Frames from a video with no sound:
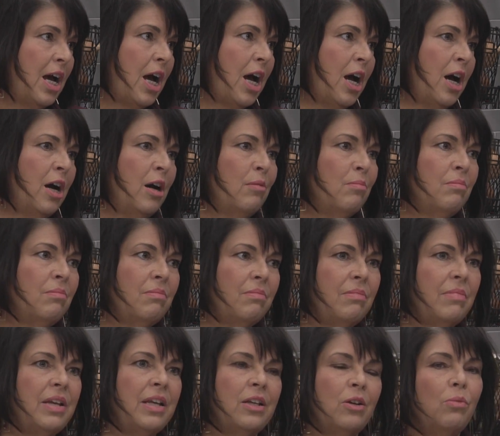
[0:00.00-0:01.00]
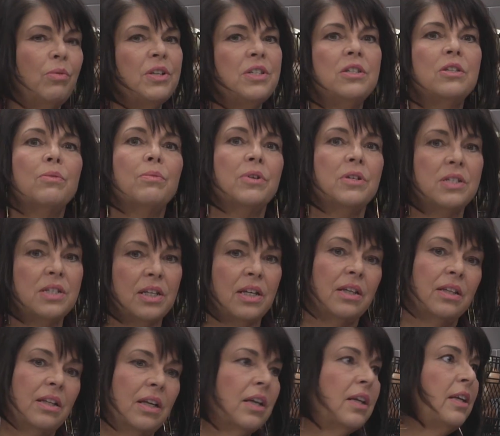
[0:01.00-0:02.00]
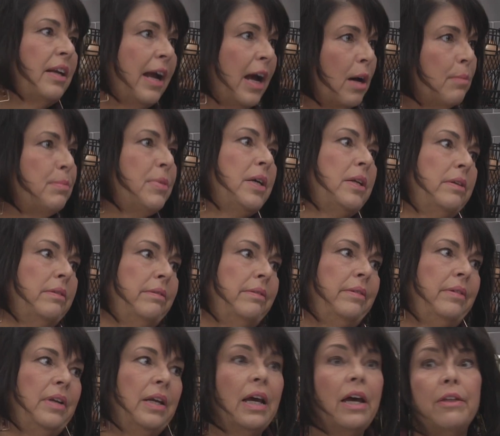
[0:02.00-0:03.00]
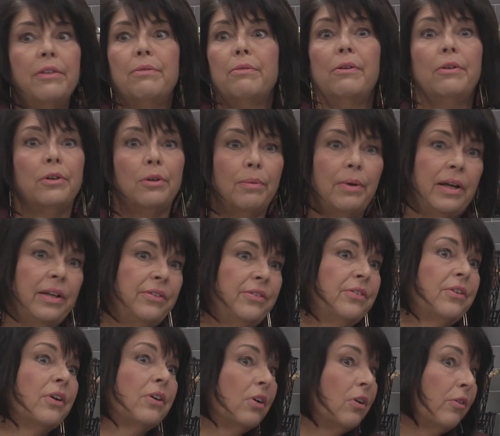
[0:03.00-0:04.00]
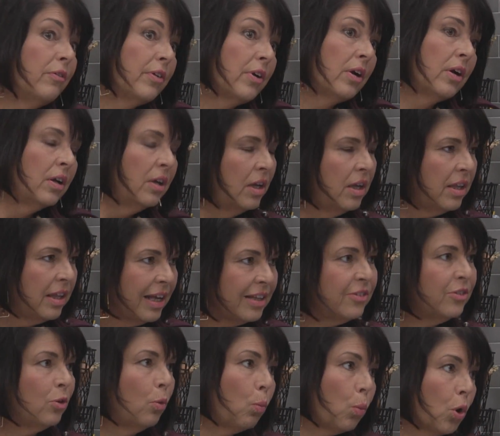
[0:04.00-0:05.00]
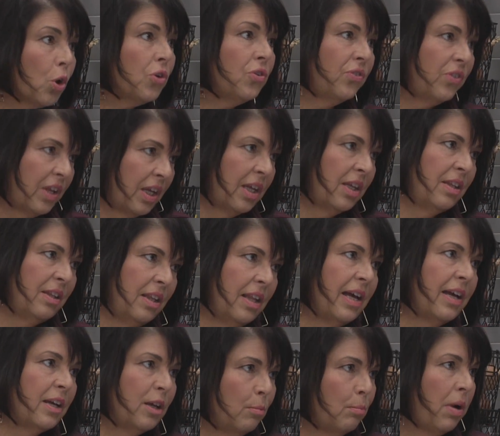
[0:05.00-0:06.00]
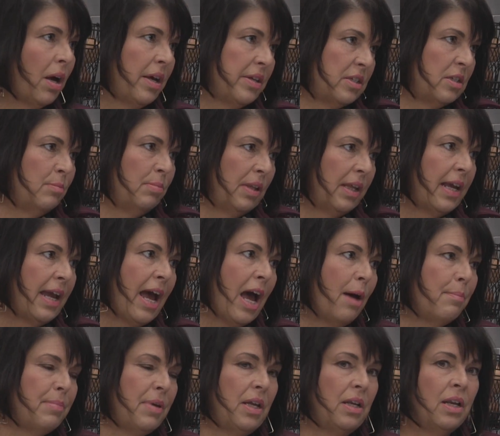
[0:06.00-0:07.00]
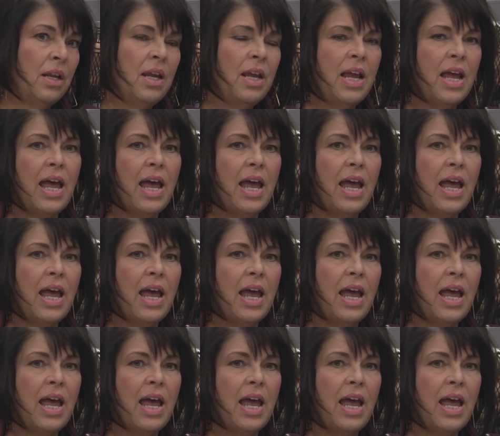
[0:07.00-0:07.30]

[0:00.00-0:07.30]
What's the worst thing that can happen? You gotta throw it away and start over. That's the worst thing that can possibly happen.